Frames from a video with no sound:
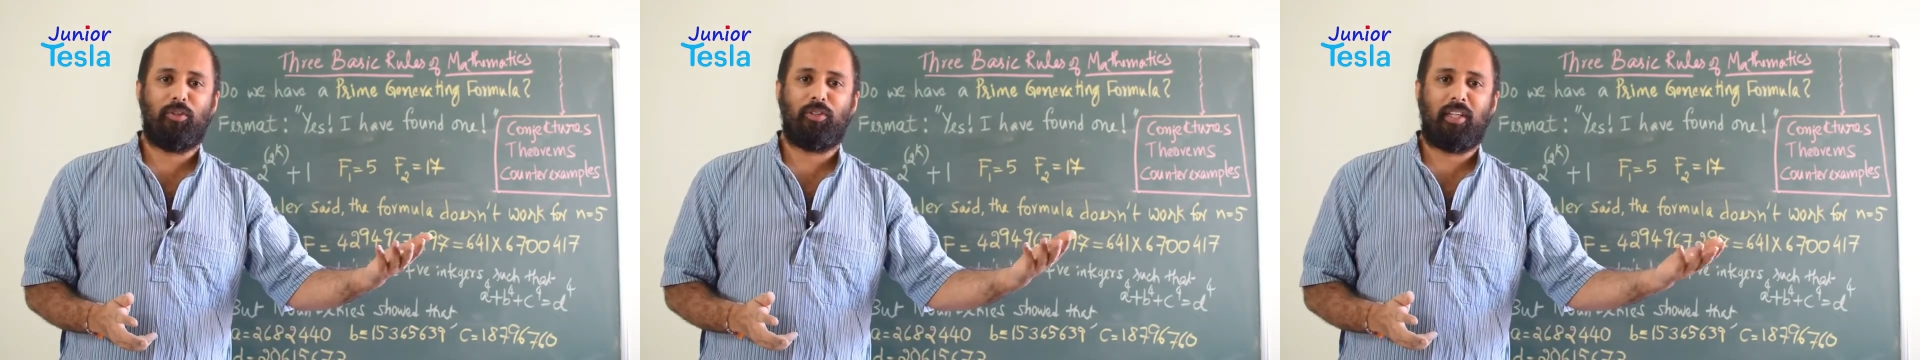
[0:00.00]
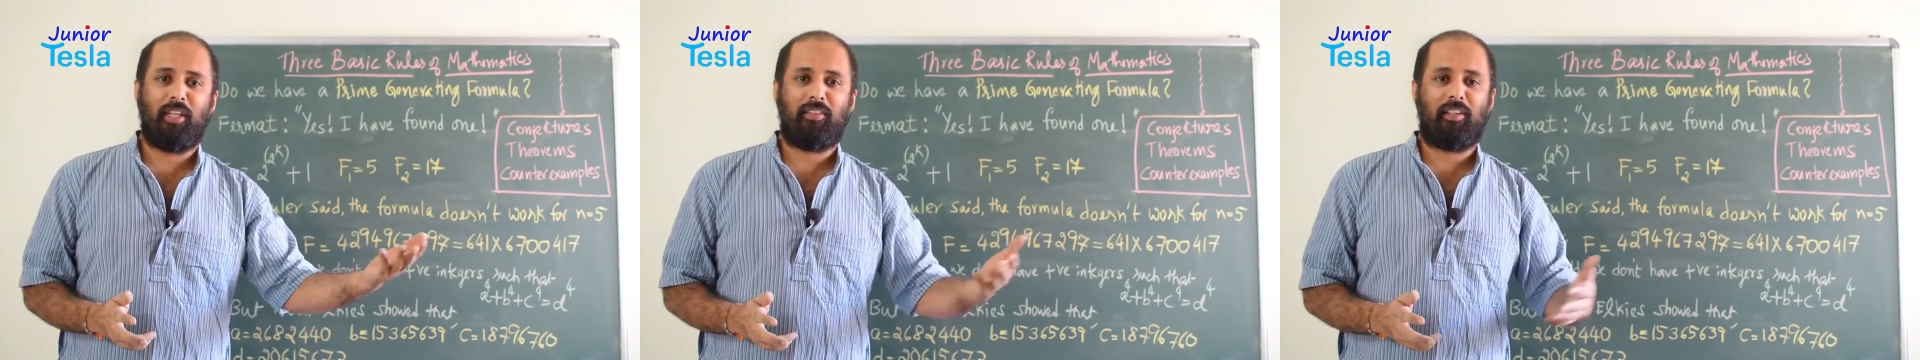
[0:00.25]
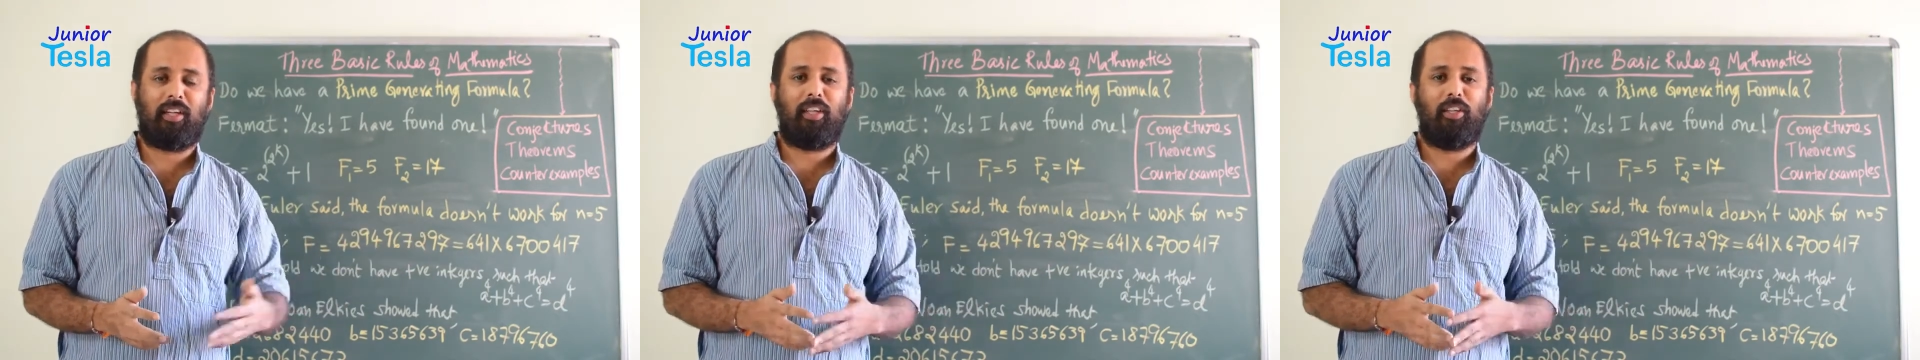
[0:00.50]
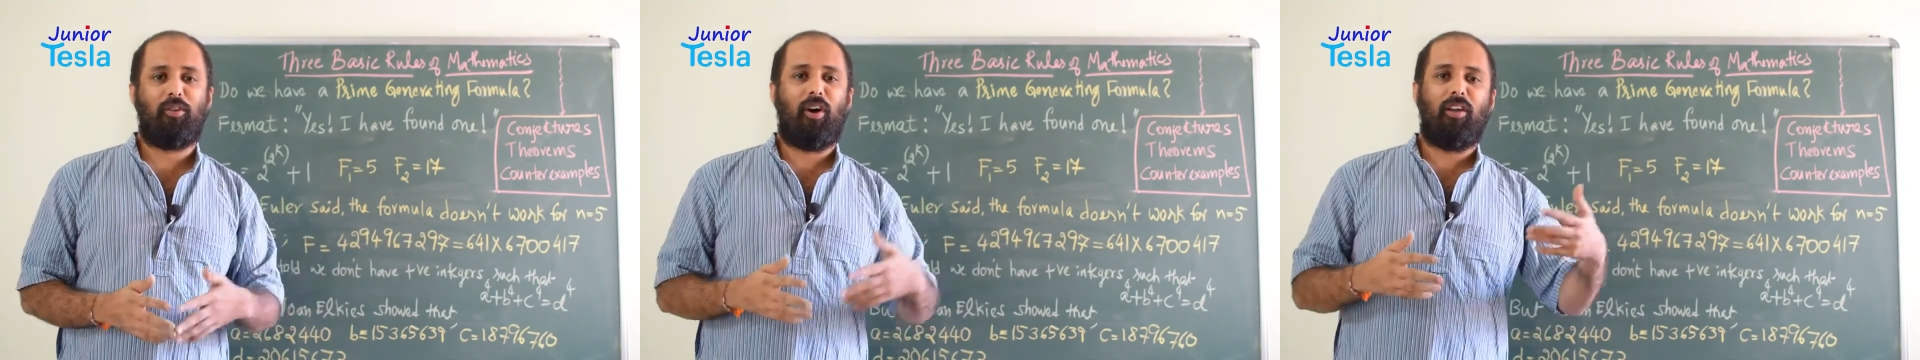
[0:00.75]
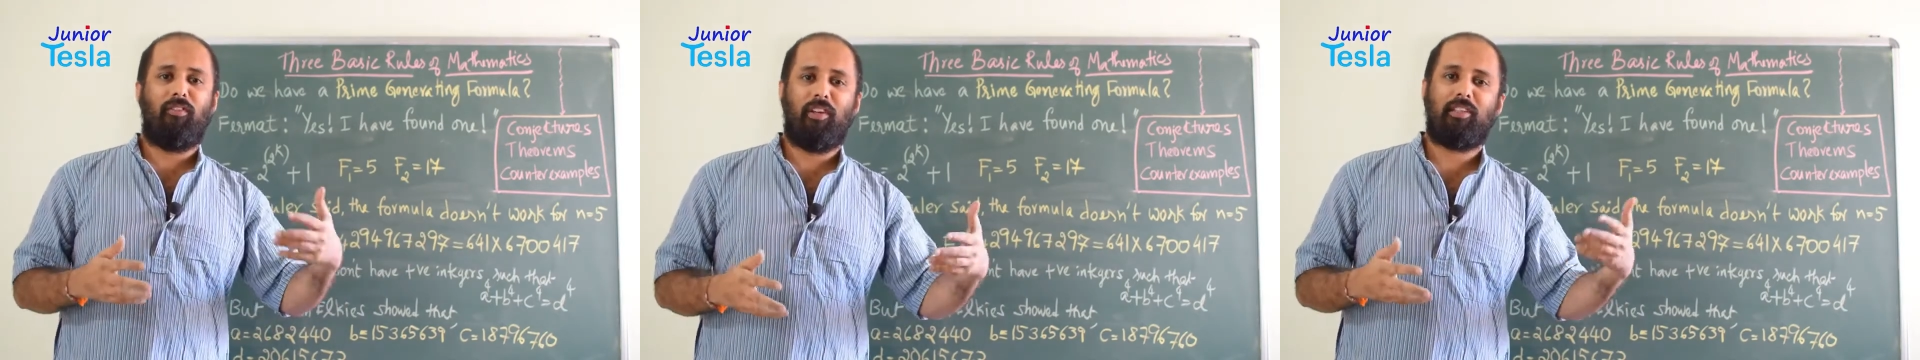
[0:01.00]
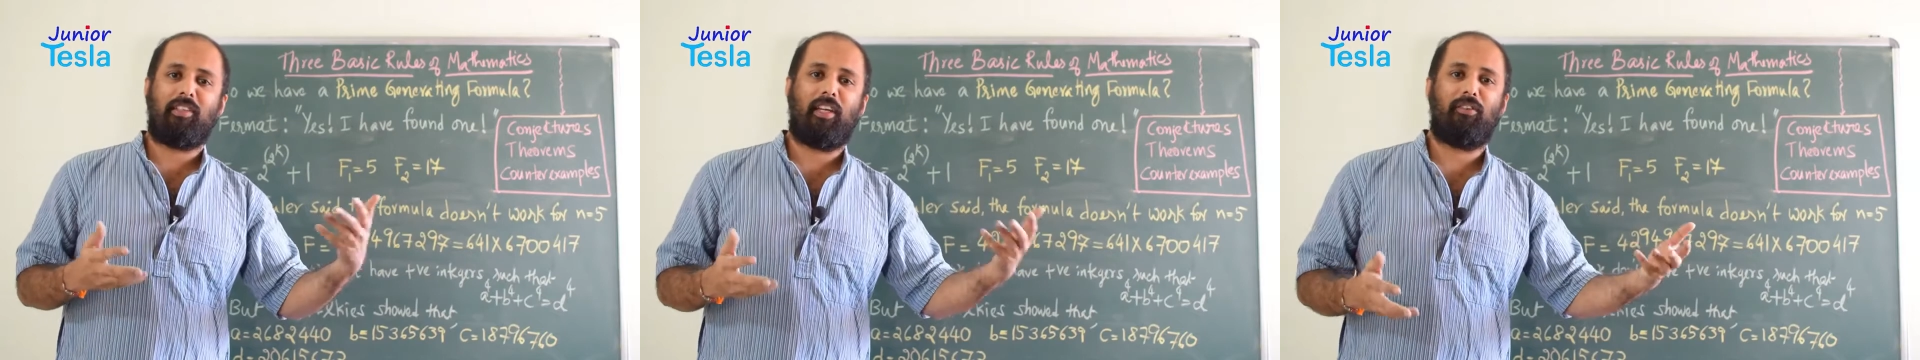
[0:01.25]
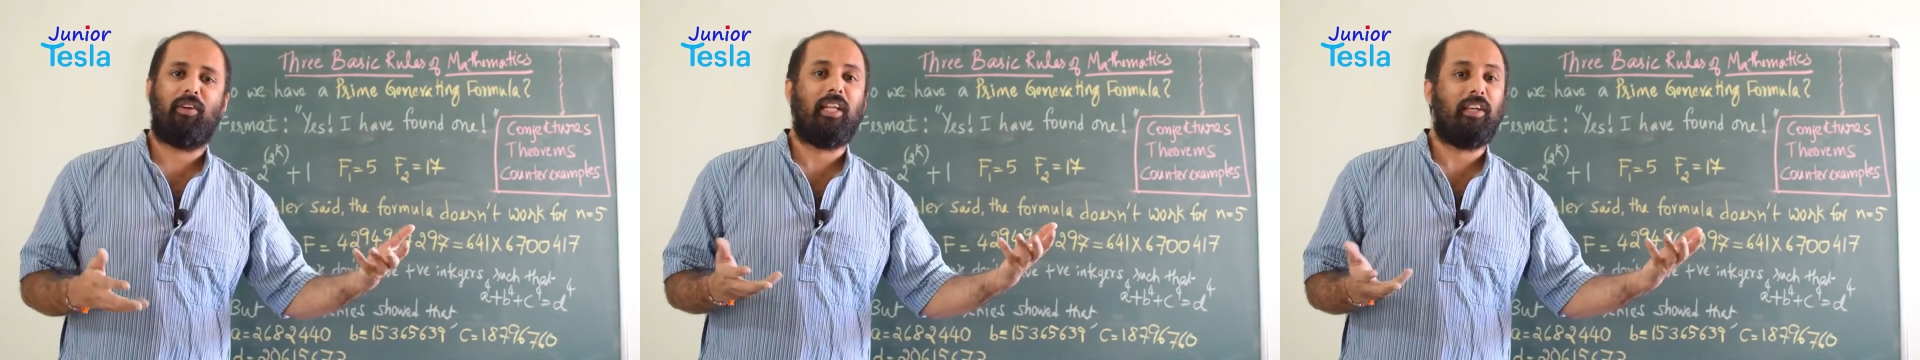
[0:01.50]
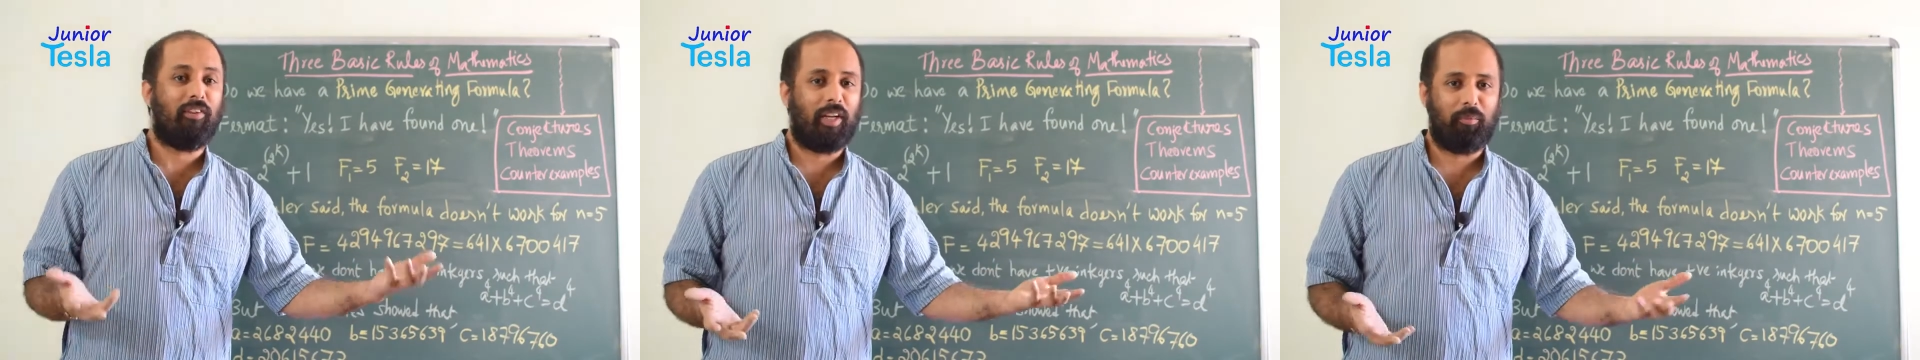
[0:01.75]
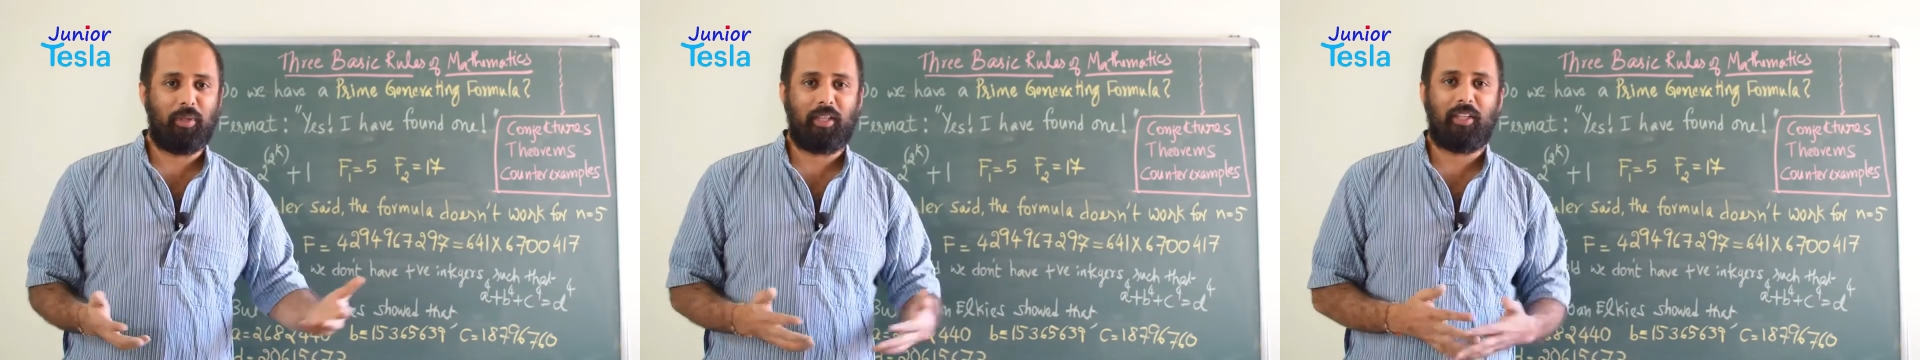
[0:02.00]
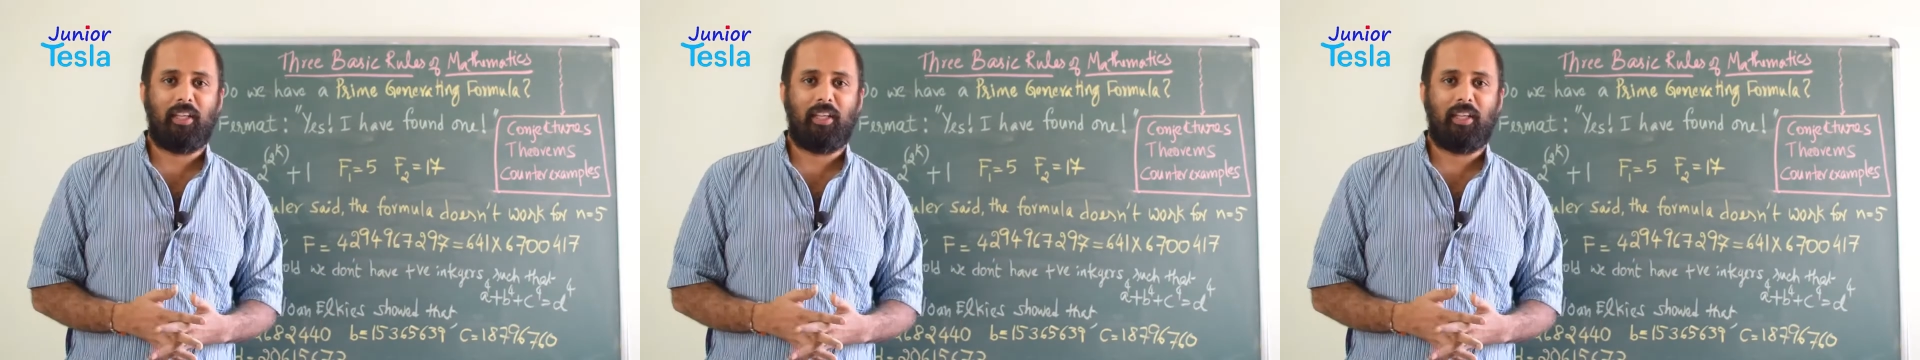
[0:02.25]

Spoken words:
2, 3, etc., you always get one even number.